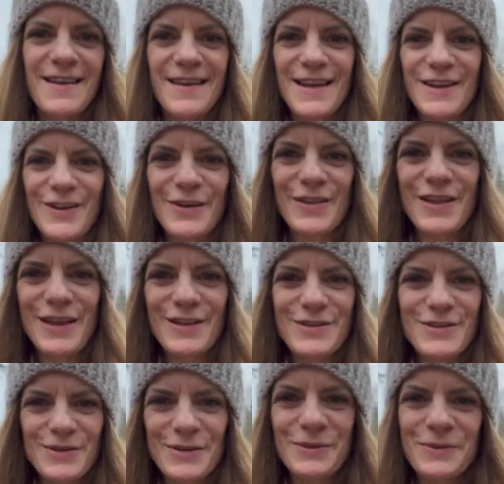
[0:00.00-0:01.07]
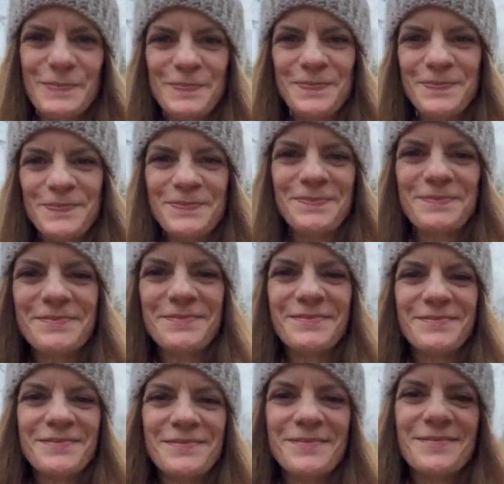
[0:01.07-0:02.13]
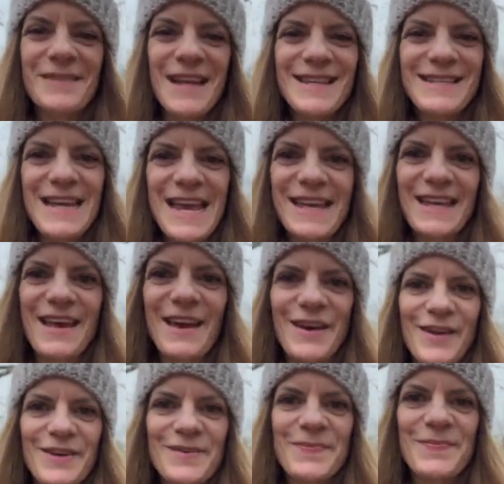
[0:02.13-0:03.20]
in all that you do. Take care.